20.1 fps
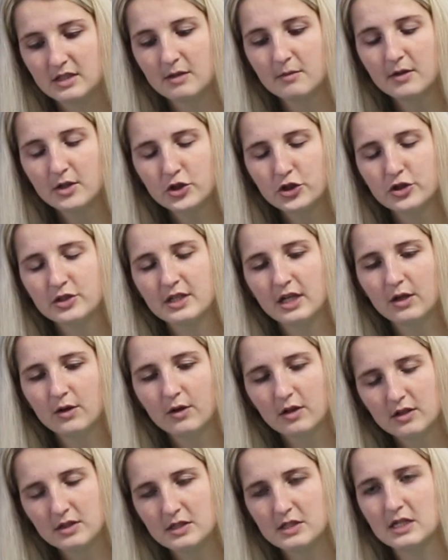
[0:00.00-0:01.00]
Some issues that you
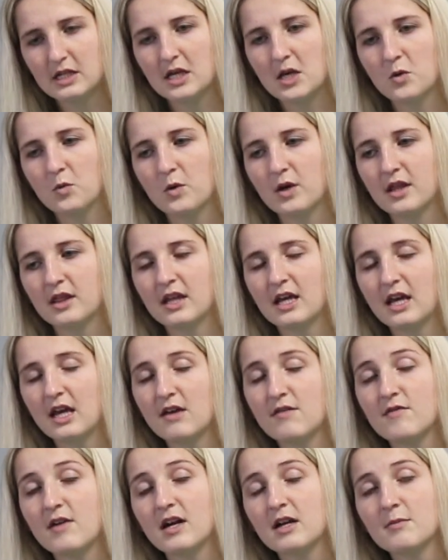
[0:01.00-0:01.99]
can see with
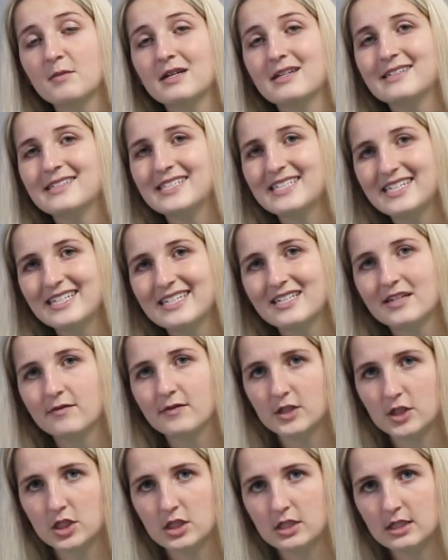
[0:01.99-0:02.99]
a vitamin D
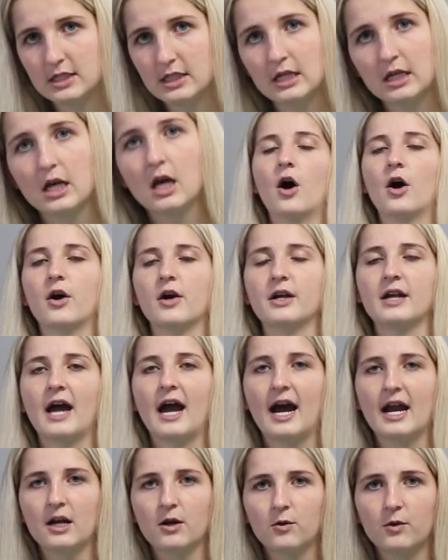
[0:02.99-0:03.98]
deficiency are an
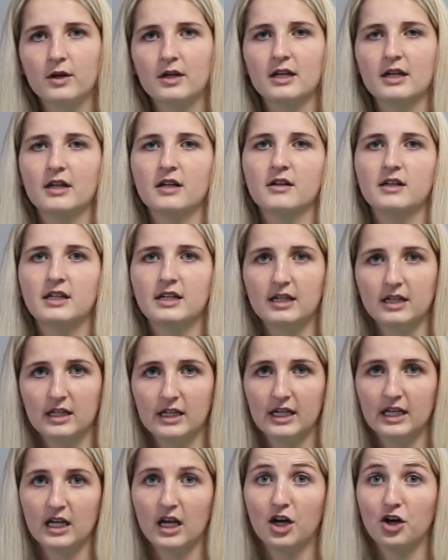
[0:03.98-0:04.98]
adequate
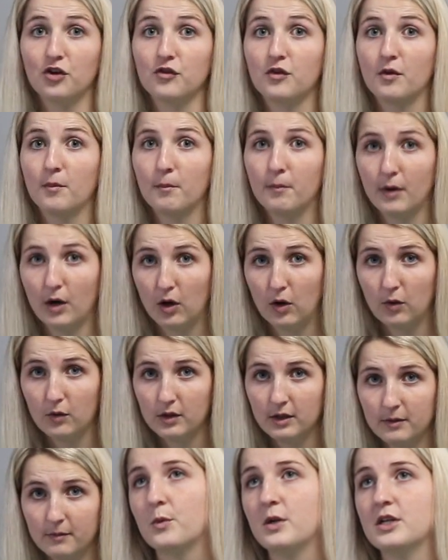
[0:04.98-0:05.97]
healing of
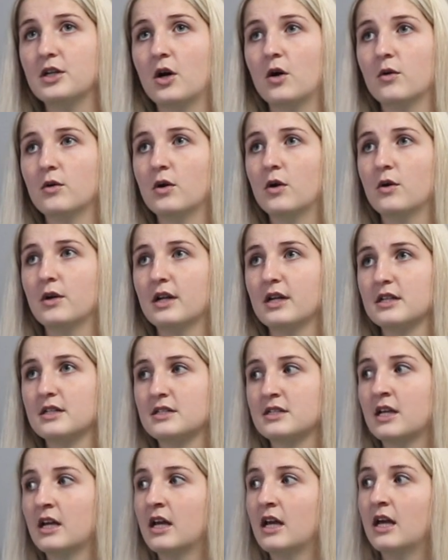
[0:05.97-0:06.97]
bone. We don't
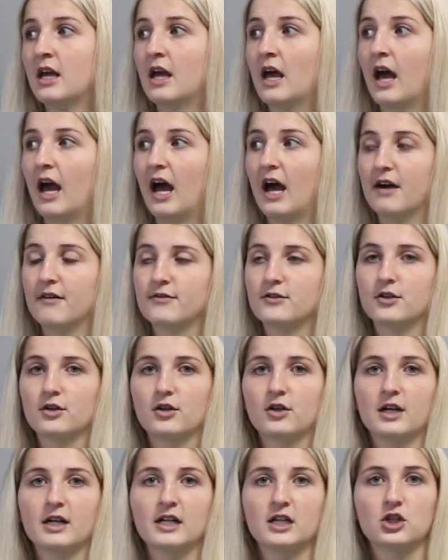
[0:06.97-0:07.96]
notice
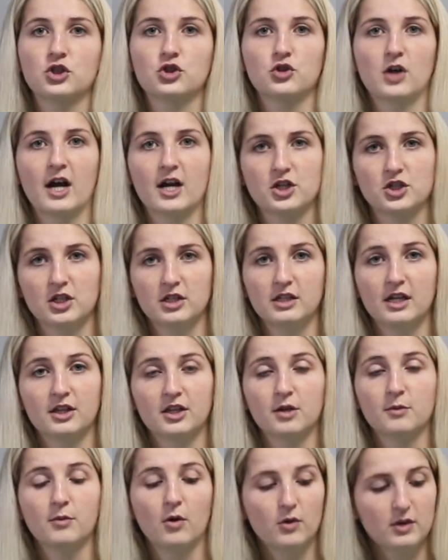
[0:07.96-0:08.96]
after an extraction that
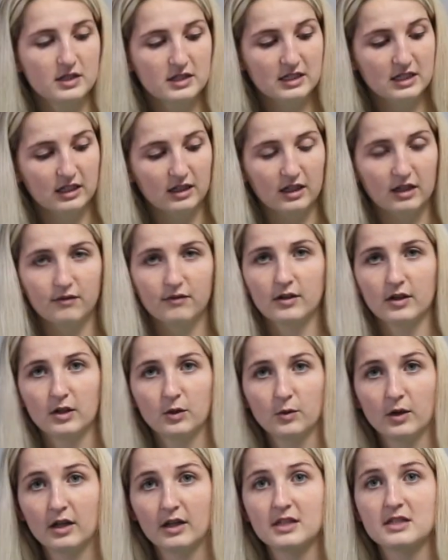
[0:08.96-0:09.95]
their bone is healing very
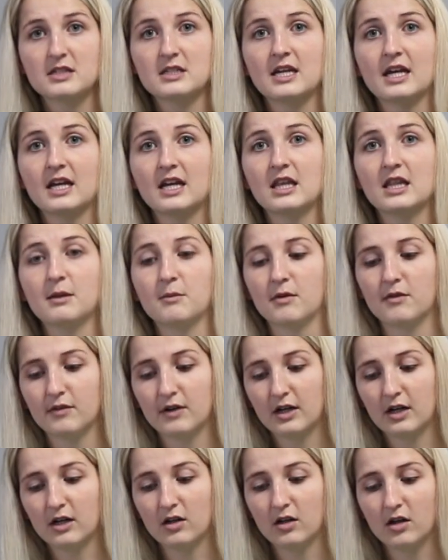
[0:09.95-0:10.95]
well. It's taking them a
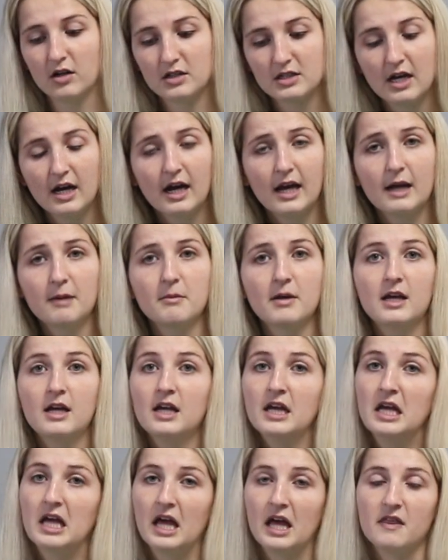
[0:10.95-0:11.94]
very long time
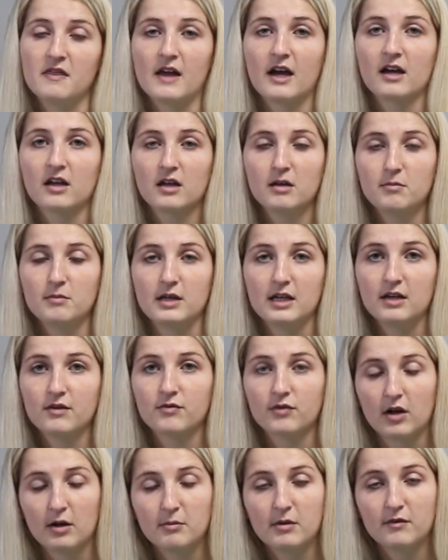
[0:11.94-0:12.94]
and that can be
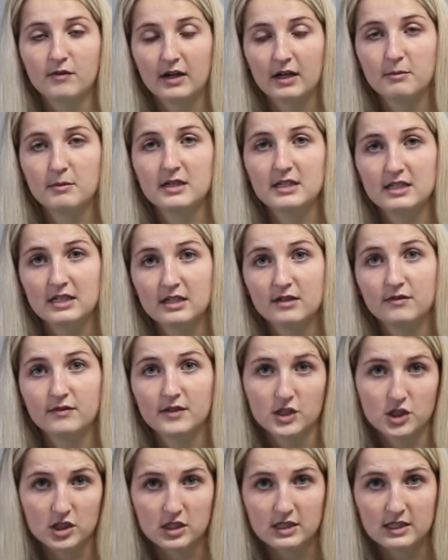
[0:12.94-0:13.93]
from a vitamin D
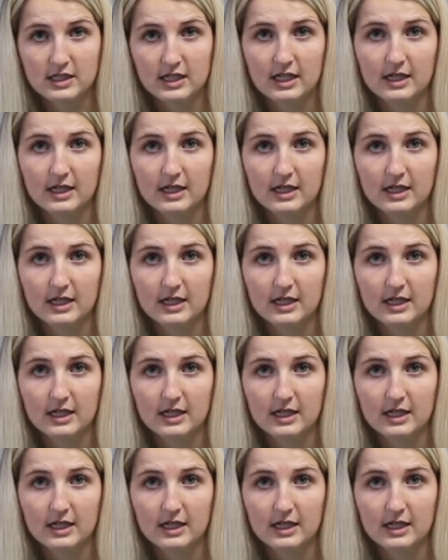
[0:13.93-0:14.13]
deficiency.